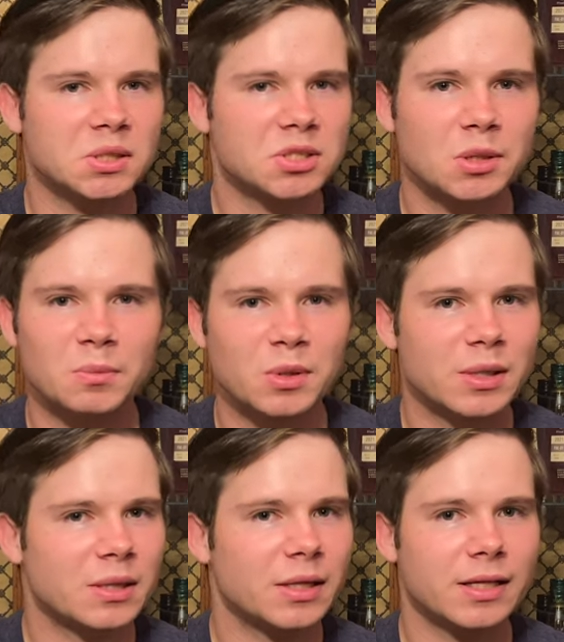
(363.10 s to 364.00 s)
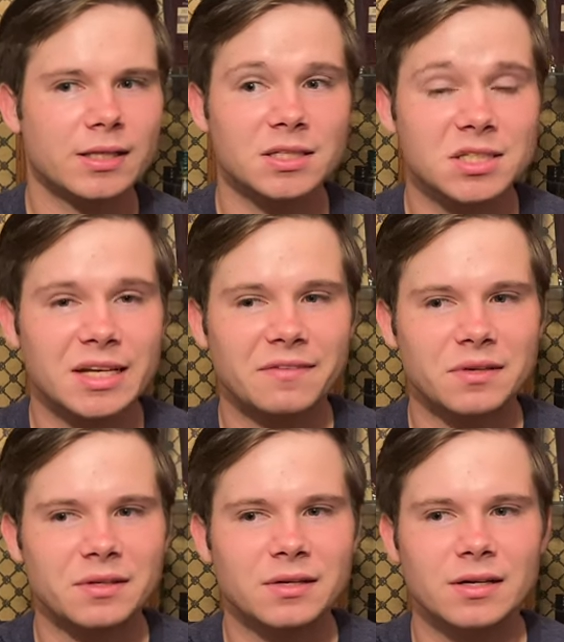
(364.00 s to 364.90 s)
somewhere in like the
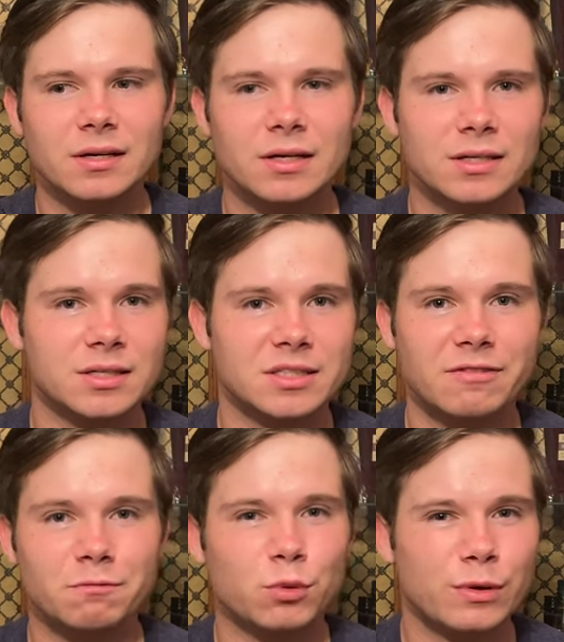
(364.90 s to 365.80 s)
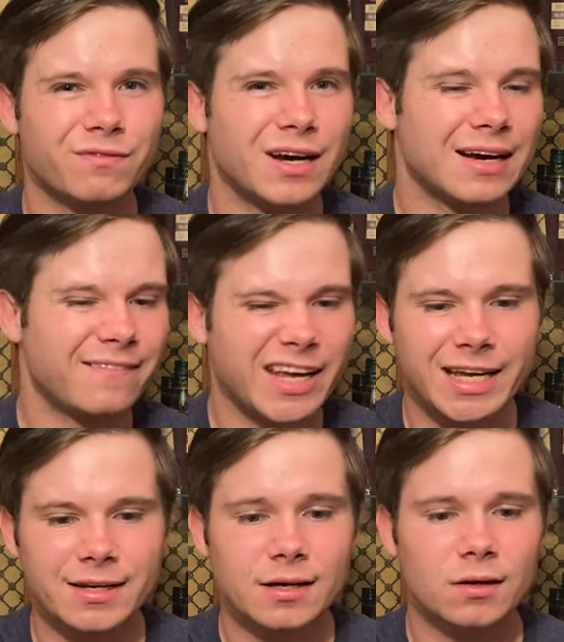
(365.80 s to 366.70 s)
7 to 7.5,
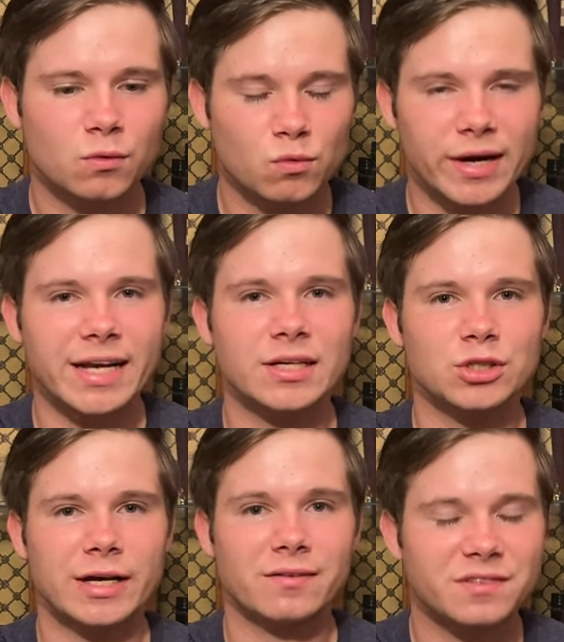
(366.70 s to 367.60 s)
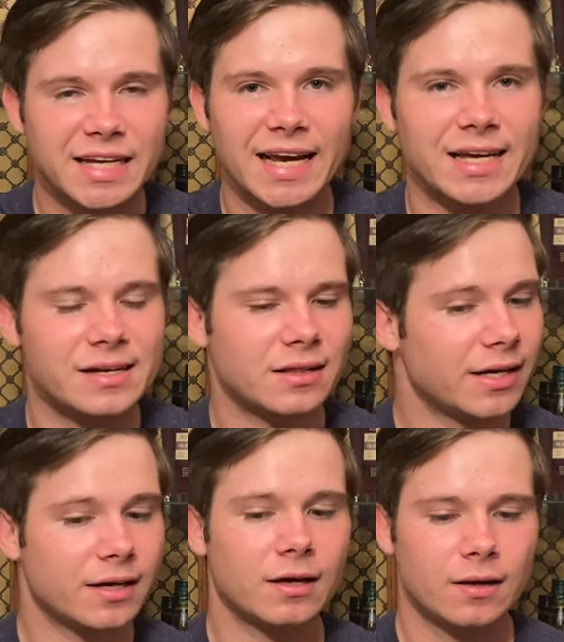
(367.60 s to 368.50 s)
8 range out of 10, like